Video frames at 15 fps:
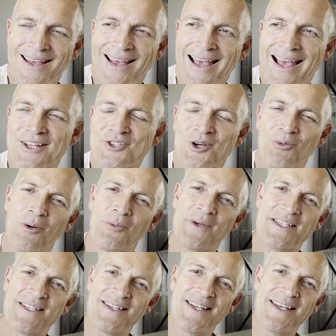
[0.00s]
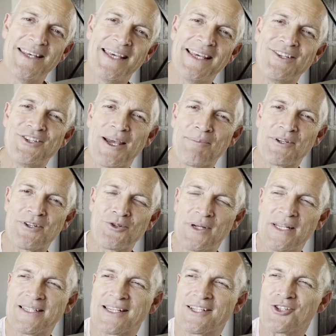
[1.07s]
And so what we see in chapter
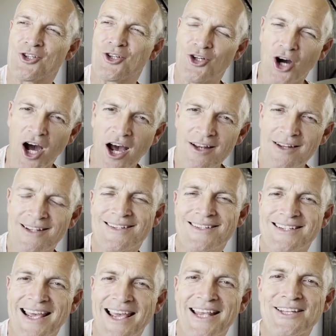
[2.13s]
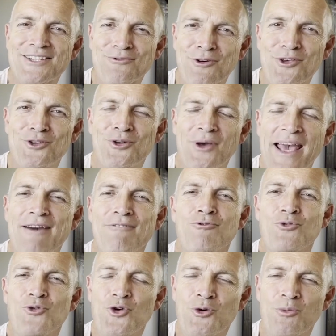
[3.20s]
26, God intends for you to have
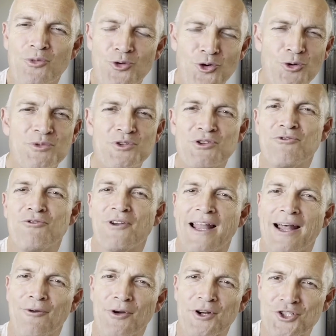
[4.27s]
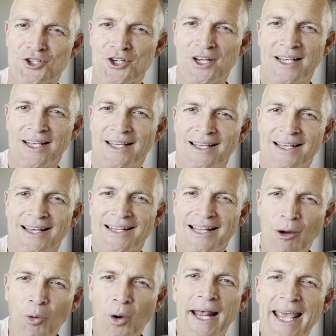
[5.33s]
room, room to flourish.
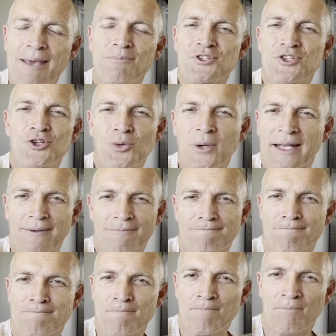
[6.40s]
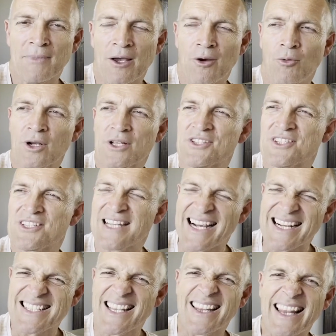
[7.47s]
Now what hems you in? What
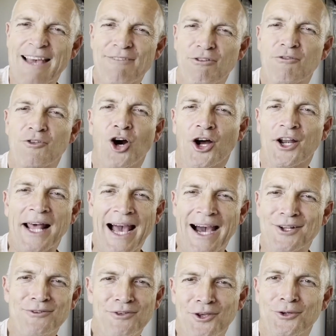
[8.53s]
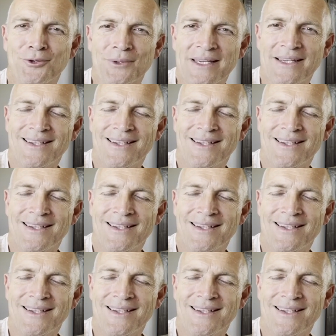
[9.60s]
sucks the life of God out of you?